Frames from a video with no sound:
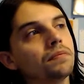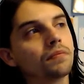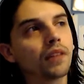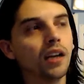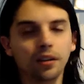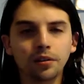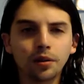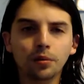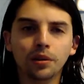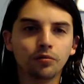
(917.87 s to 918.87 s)
I don't know
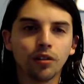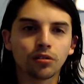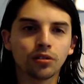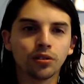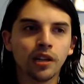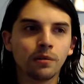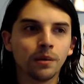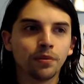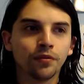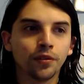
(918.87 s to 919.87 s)
what Rockstar game I
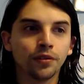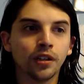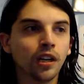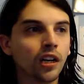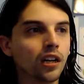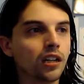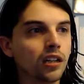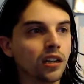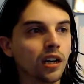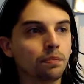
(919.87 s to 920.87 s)
preferred.
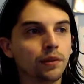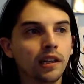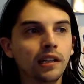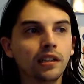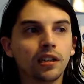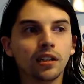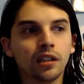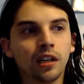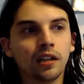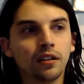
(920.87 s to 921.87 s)
I played a
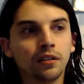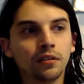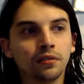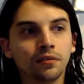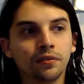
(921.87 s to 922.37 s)
lot of